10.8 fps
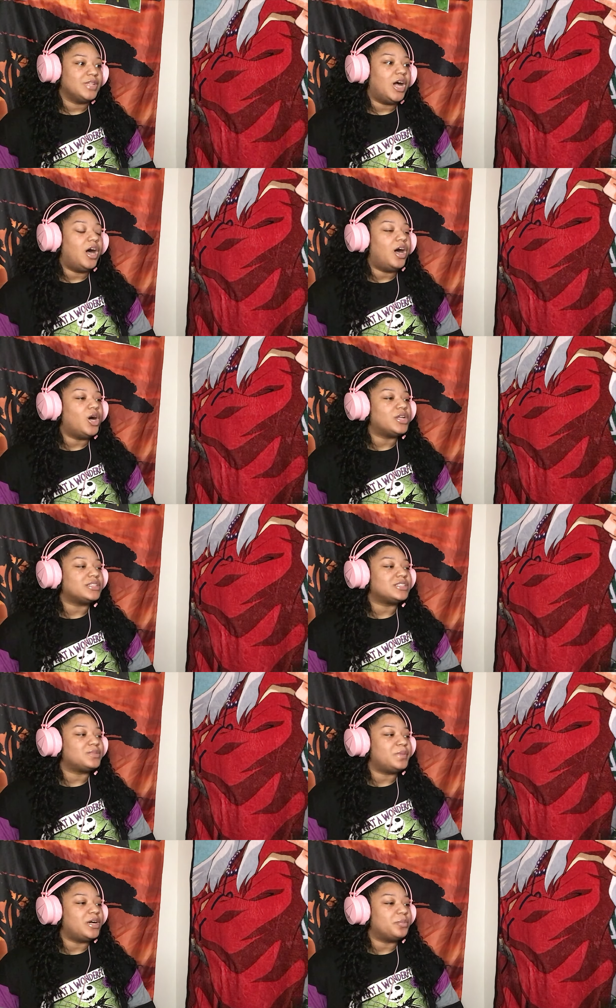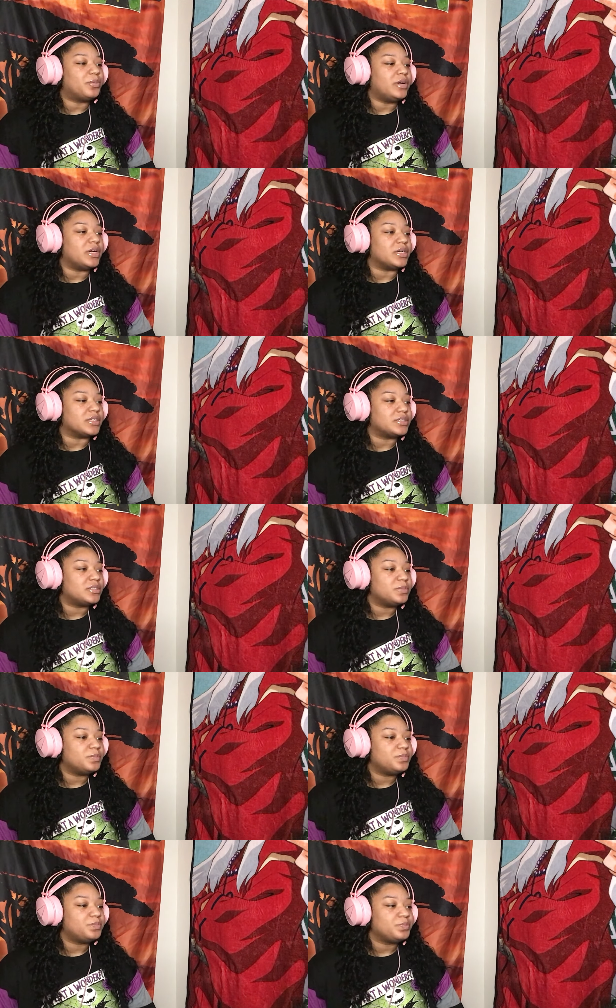Oh, this is Mel Brooks.
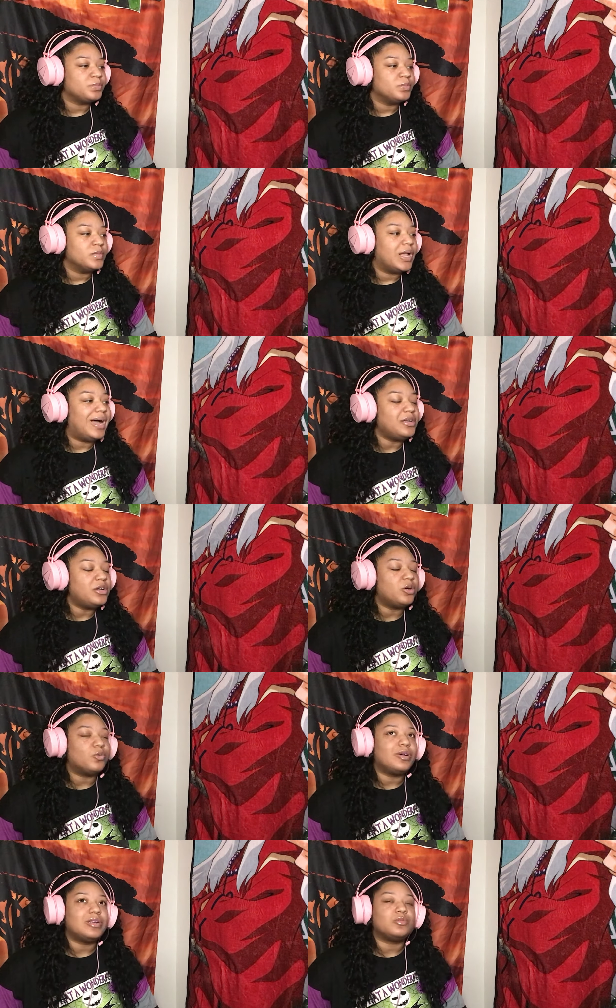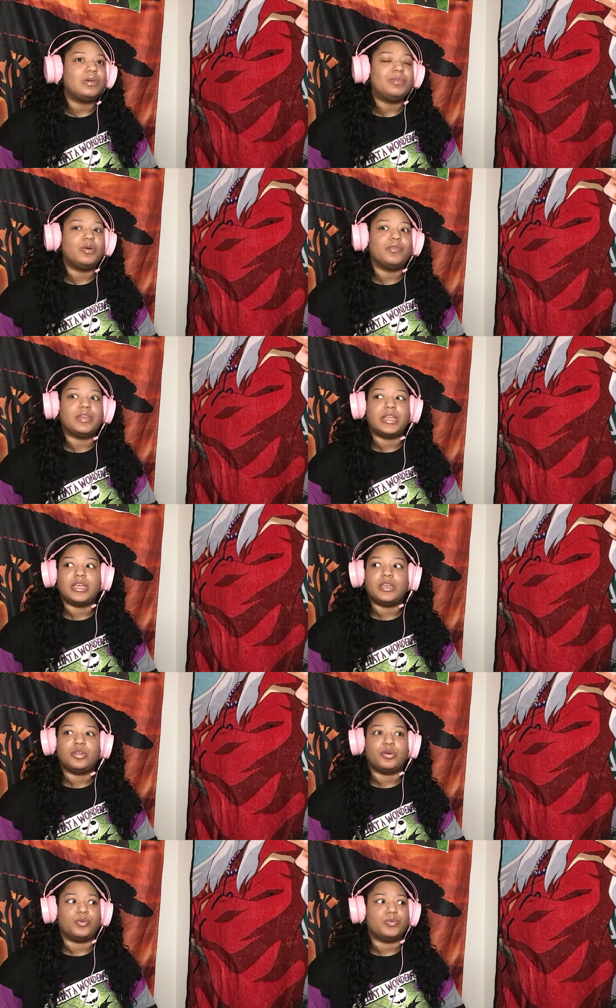I know. What movie did he
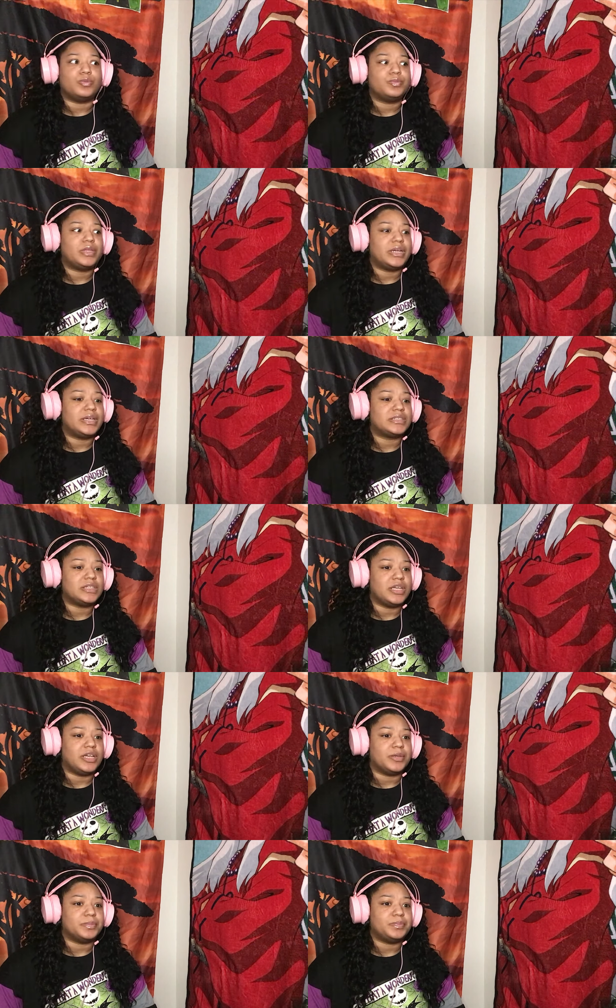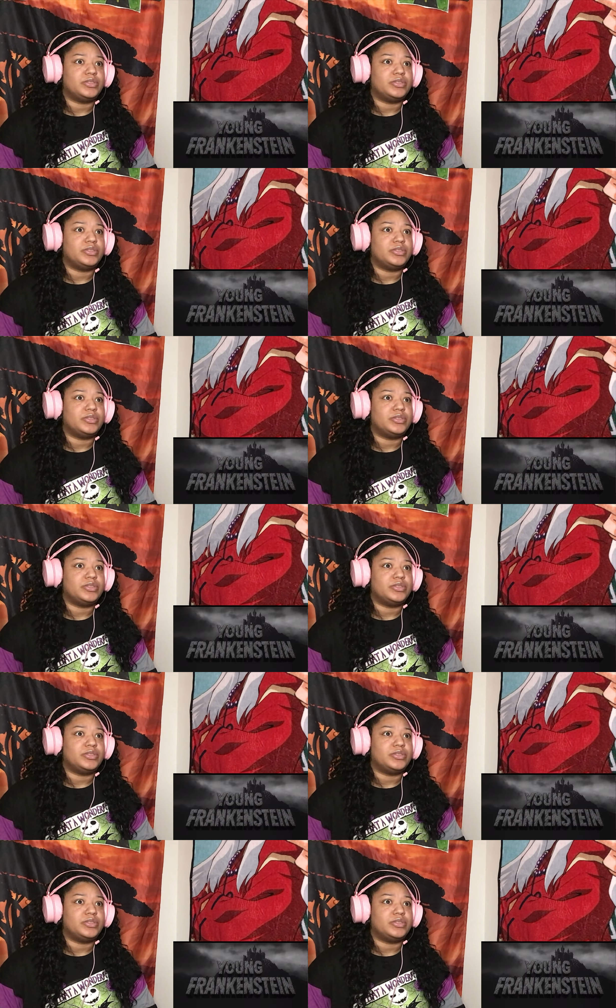do that I've seen?